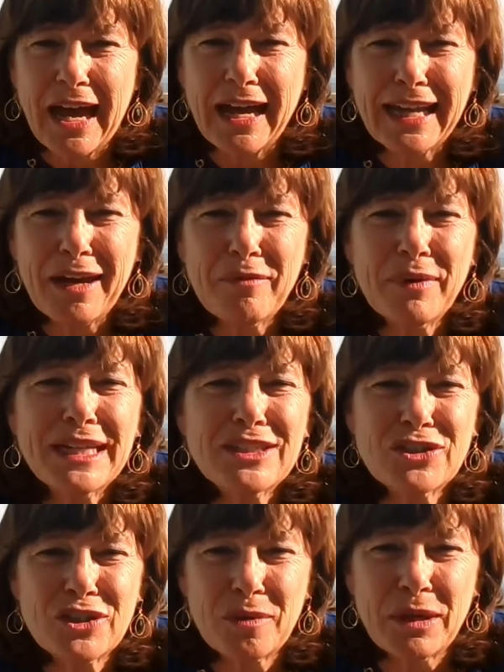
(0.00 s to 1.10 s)
I can't wait to
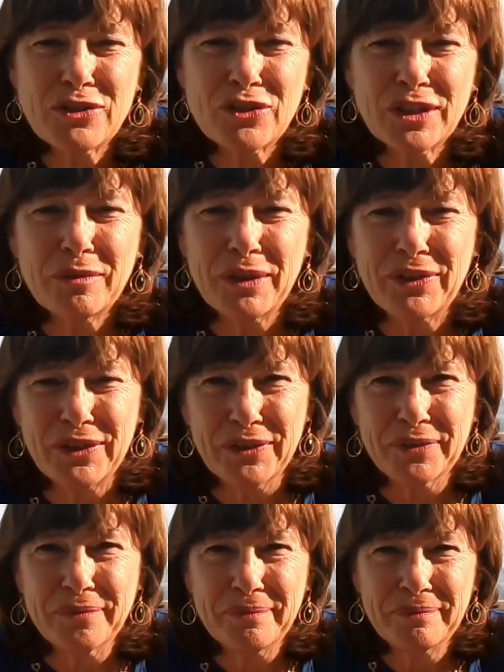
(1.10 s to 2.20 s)
share my journey with
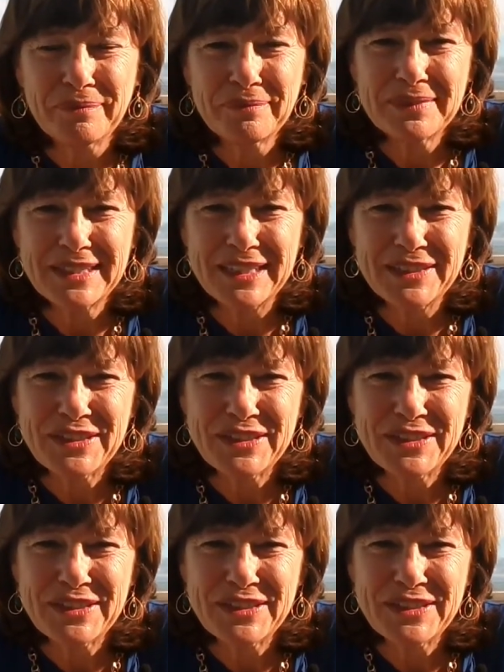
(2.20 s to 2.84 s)
you. See you